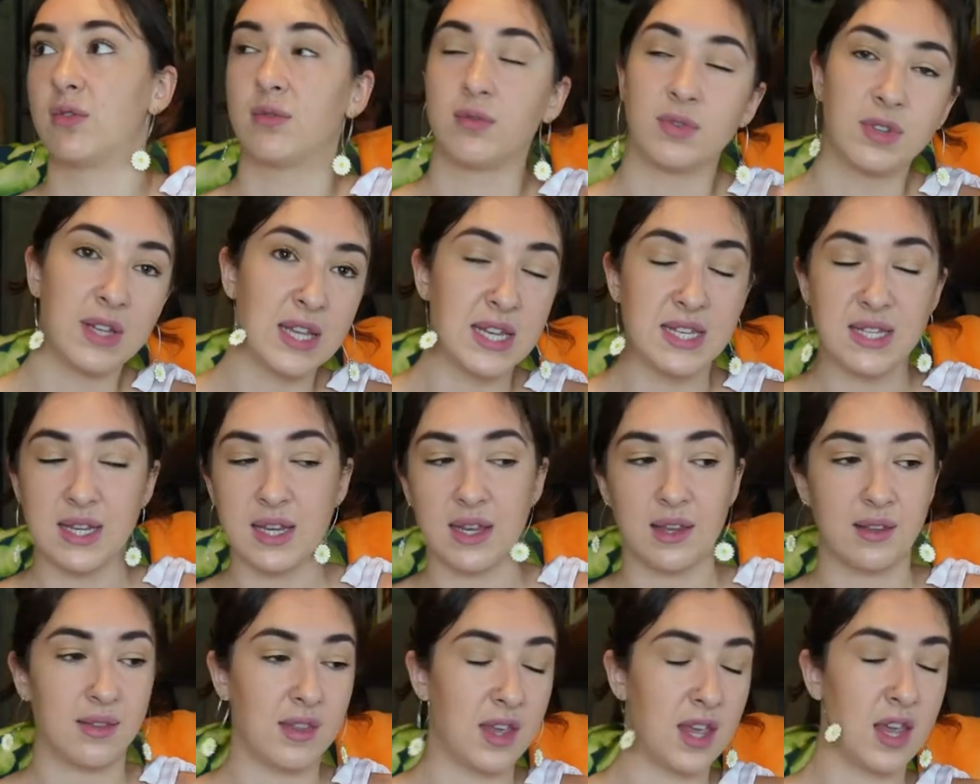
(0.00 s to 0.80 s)

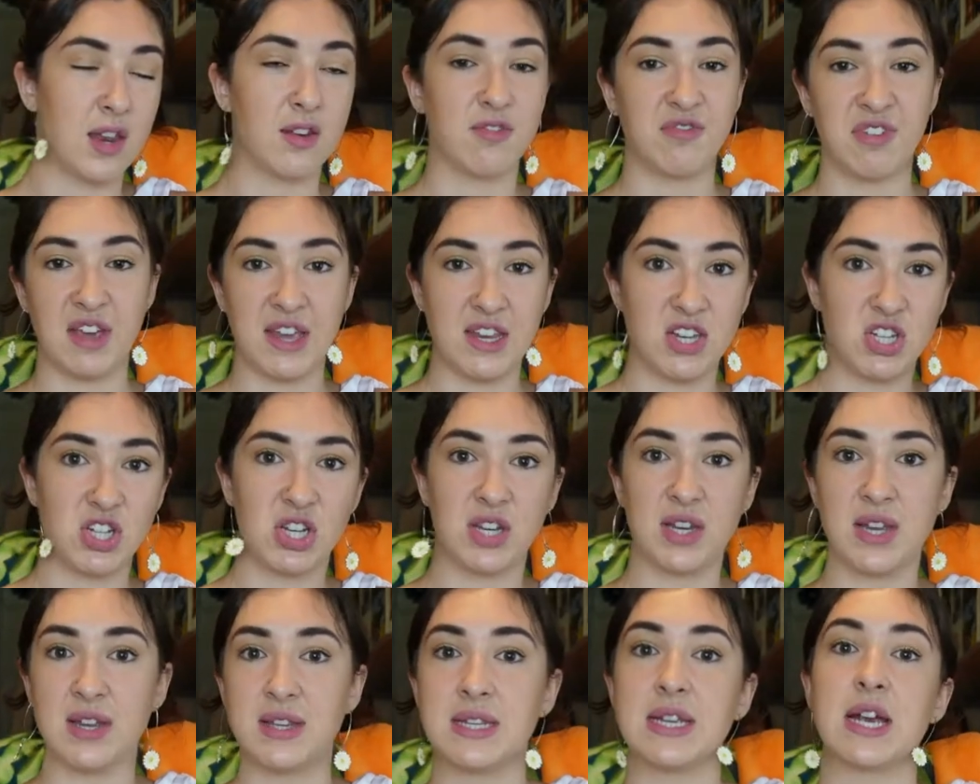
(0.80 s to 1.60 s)
leading the
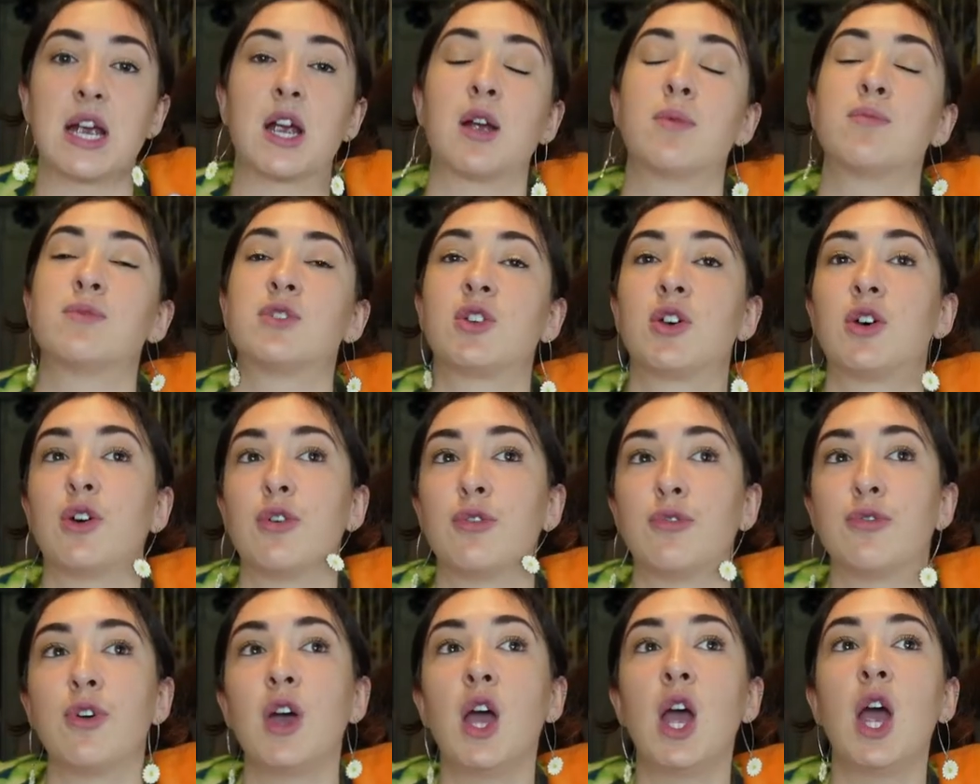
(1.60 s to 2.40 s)
innovation in terms
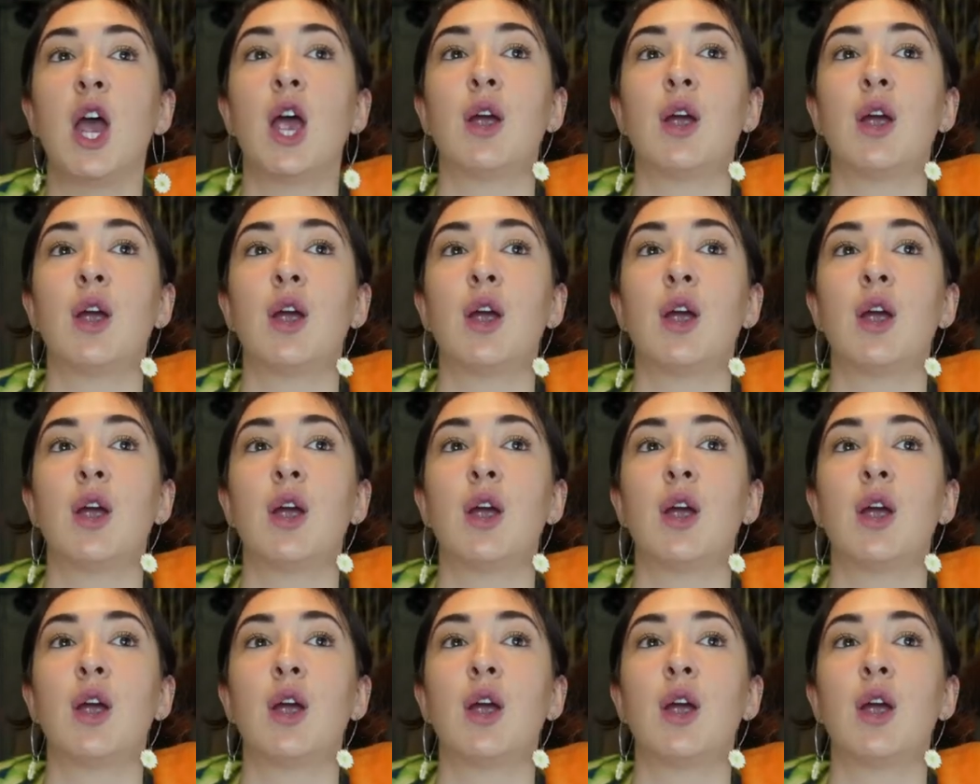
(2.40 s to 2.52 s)
of